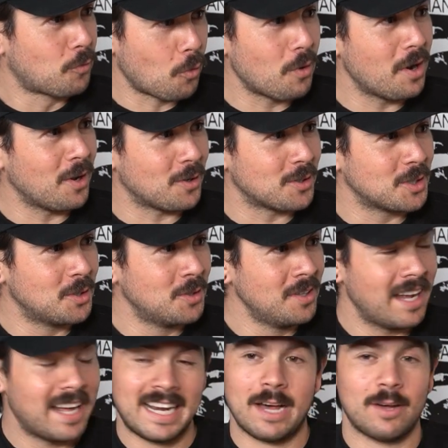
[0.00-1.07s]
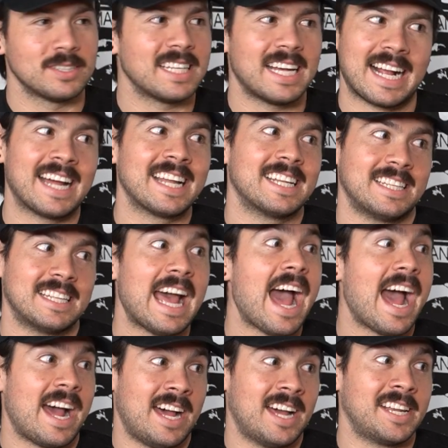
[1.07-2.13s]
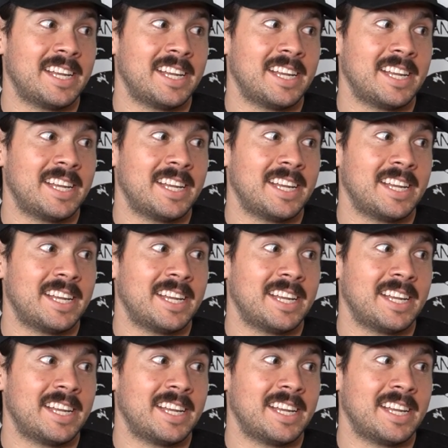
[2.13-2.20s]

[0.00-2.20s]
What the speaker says: For real, dude. And I was like, I